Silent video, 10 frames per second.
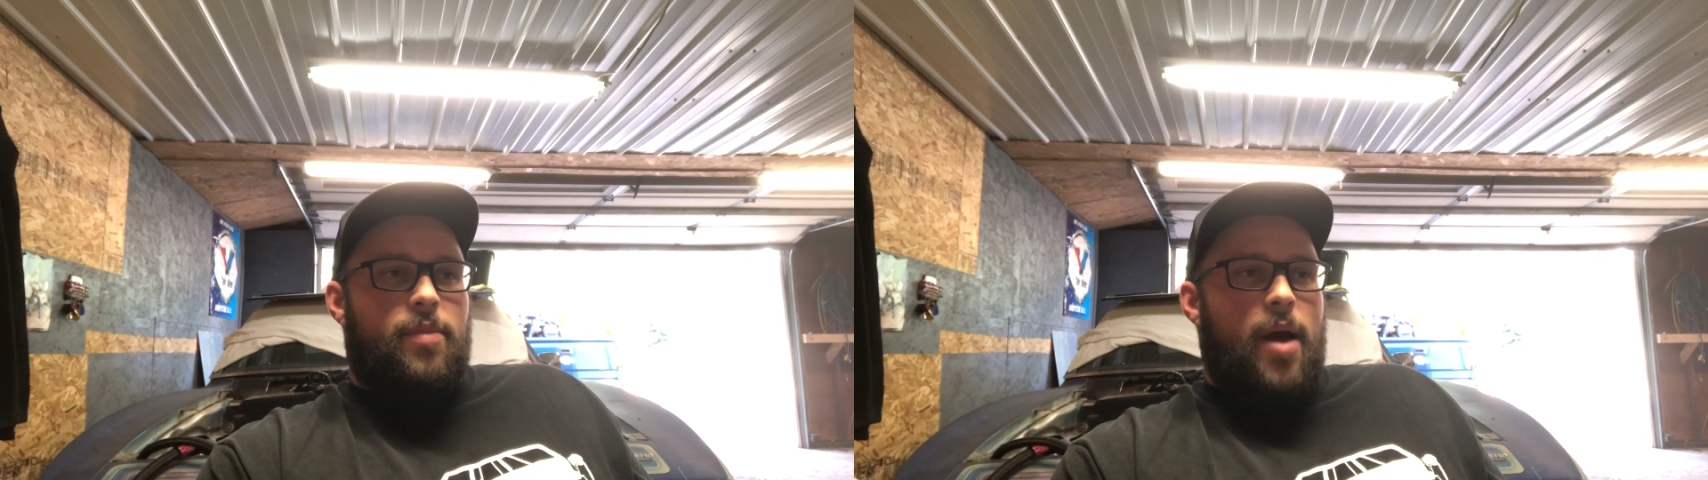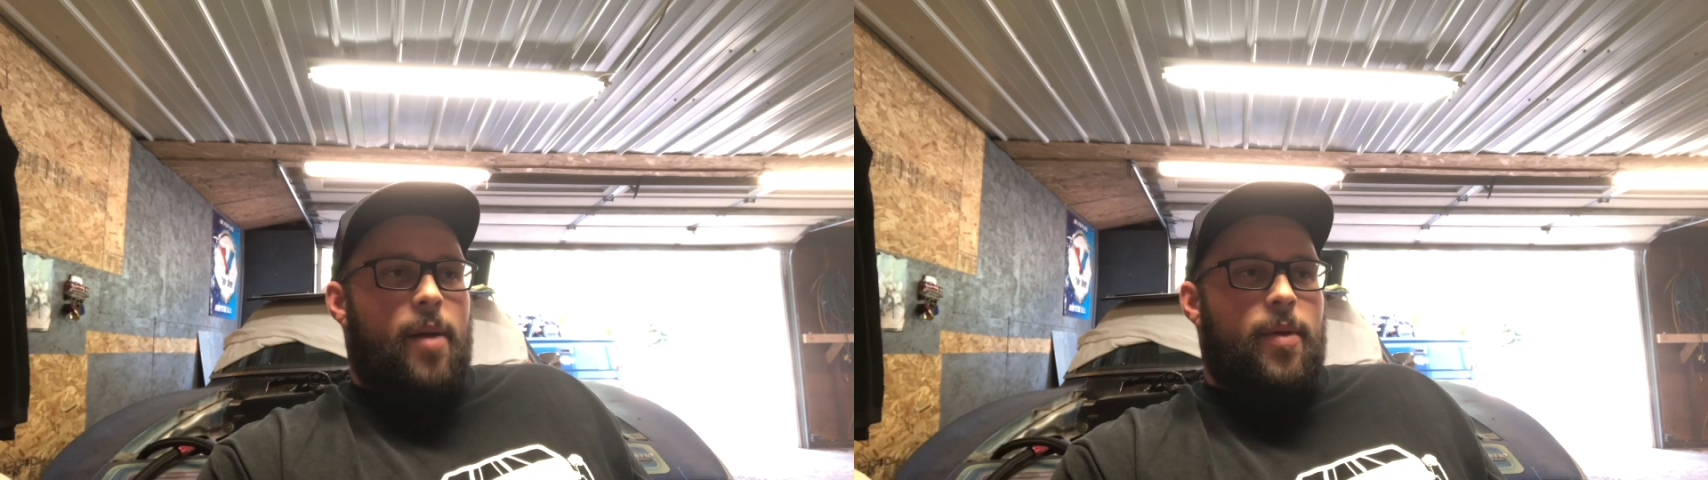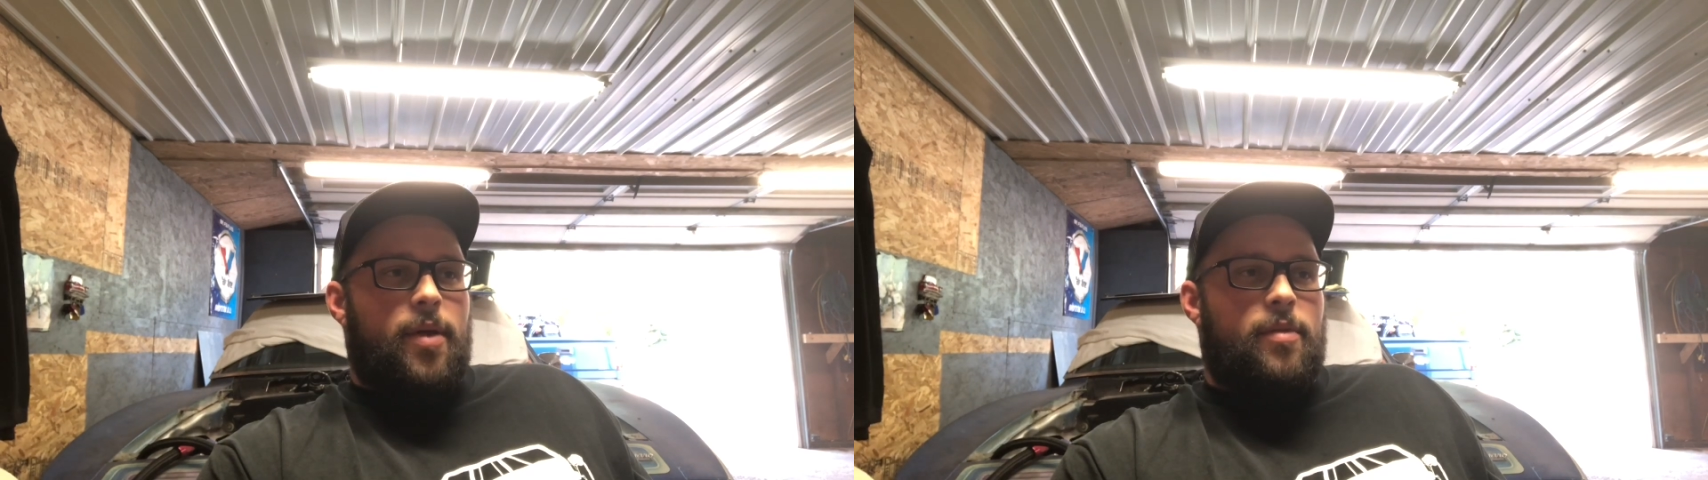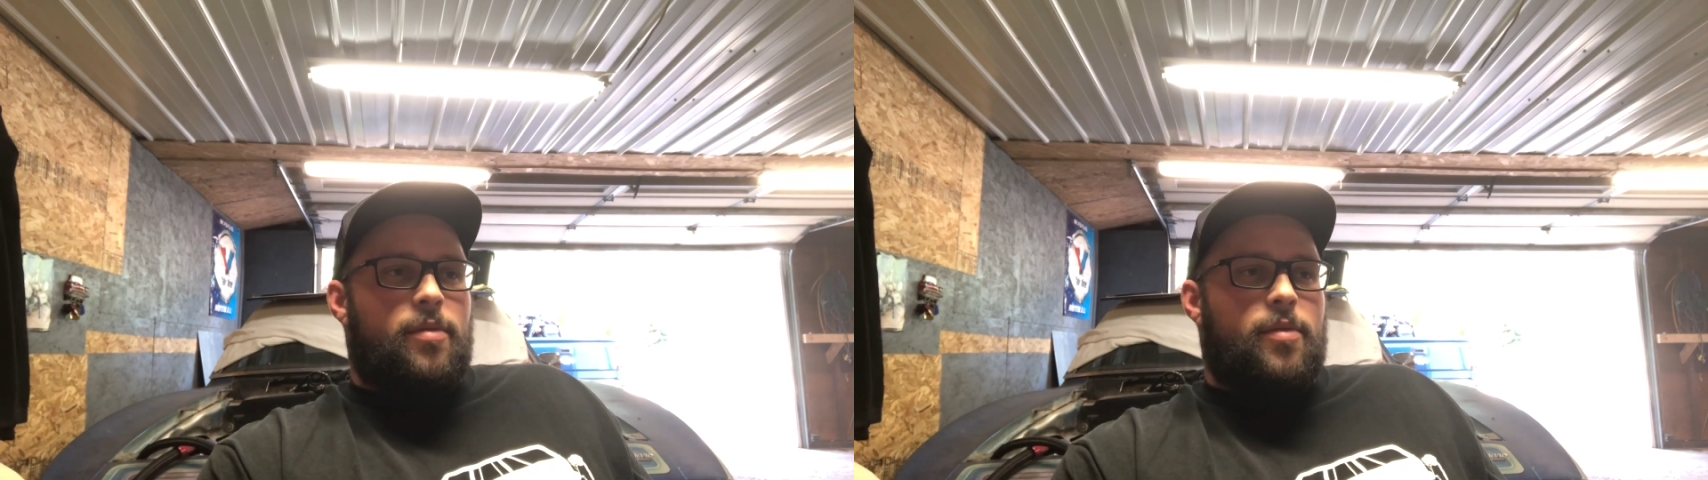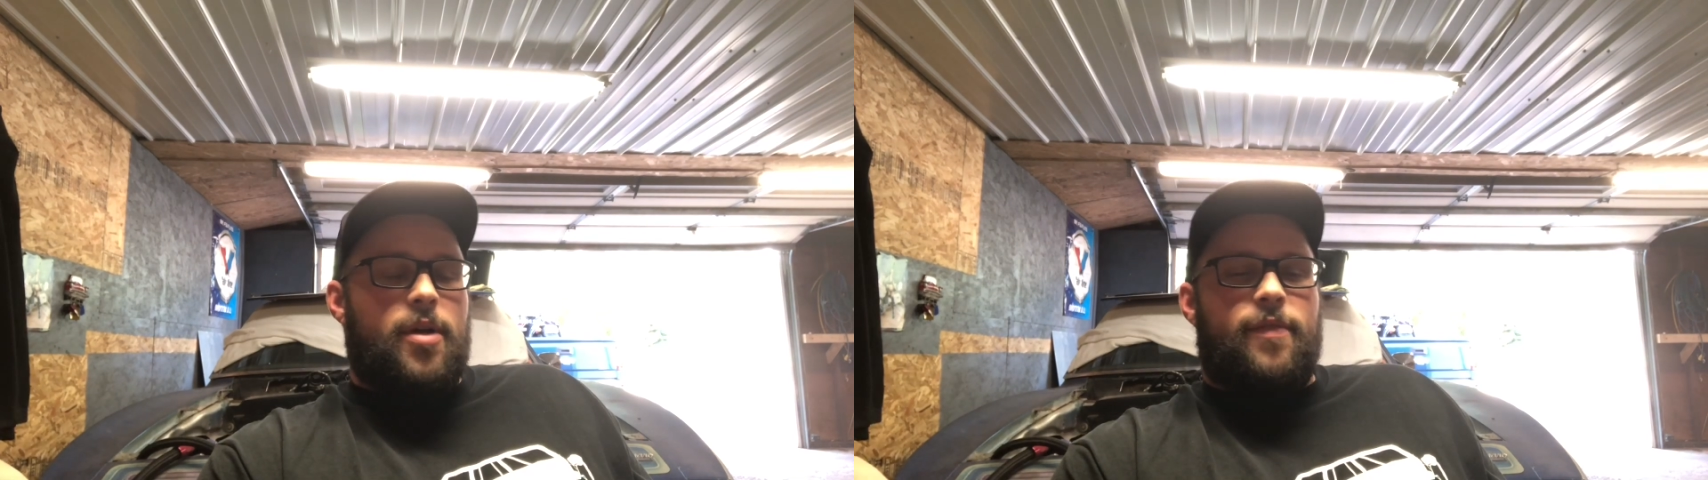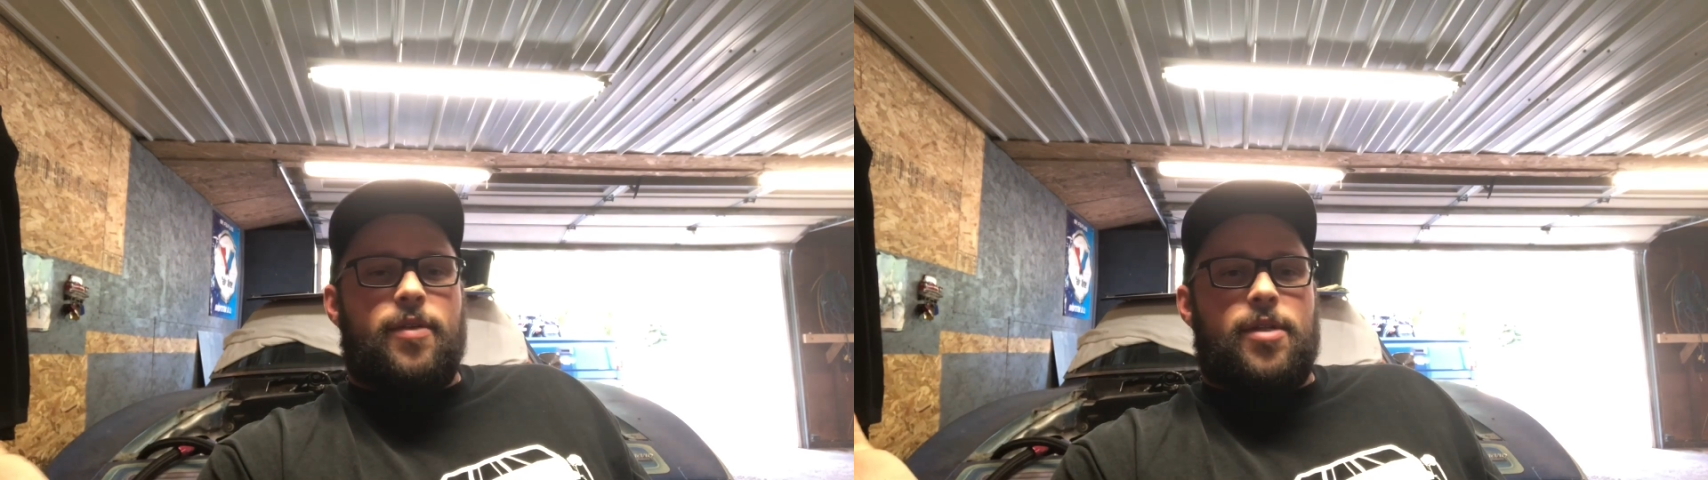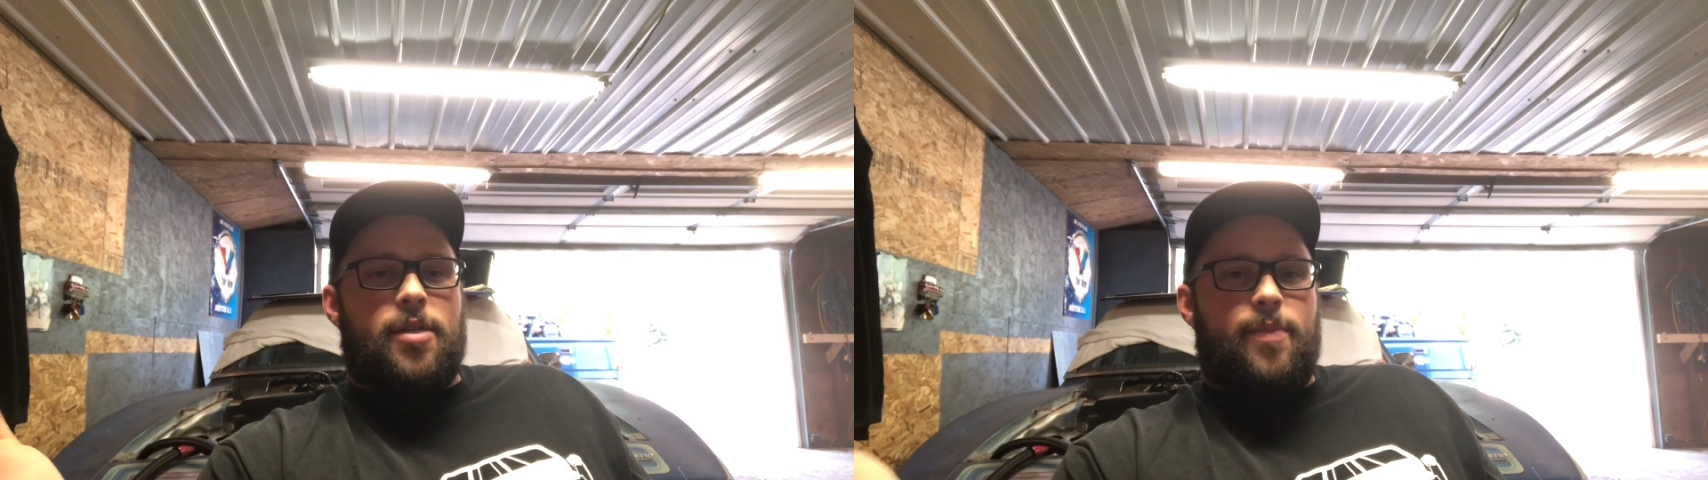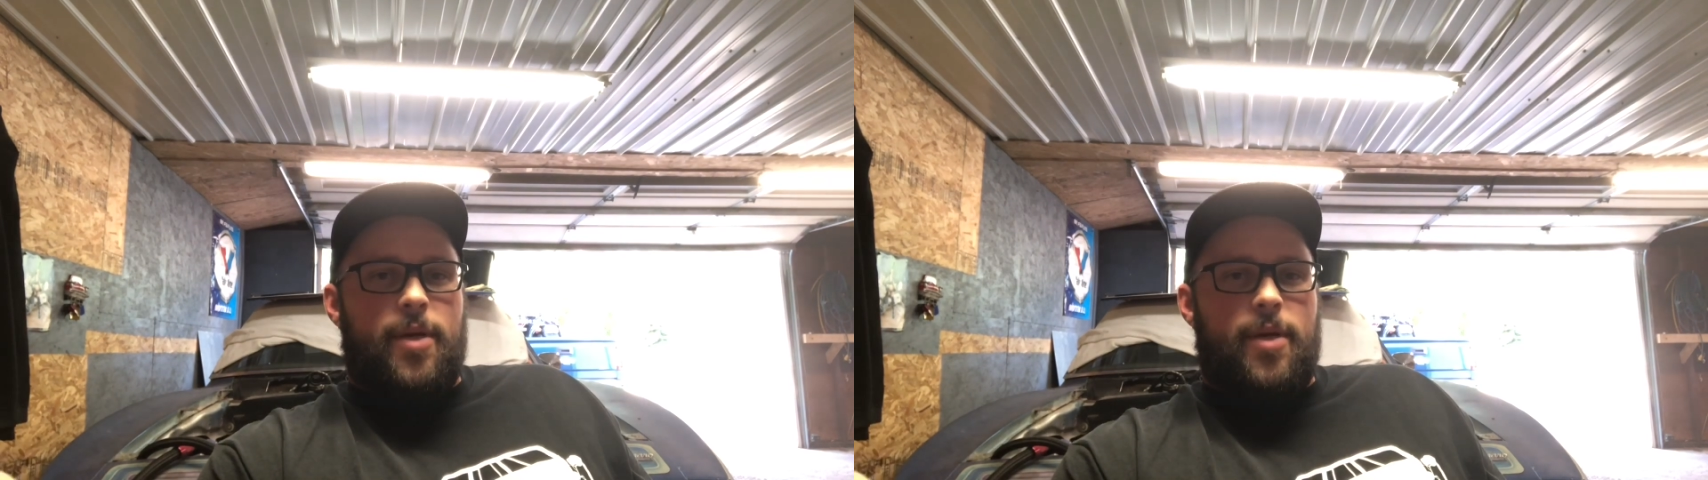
probably 3 different sets of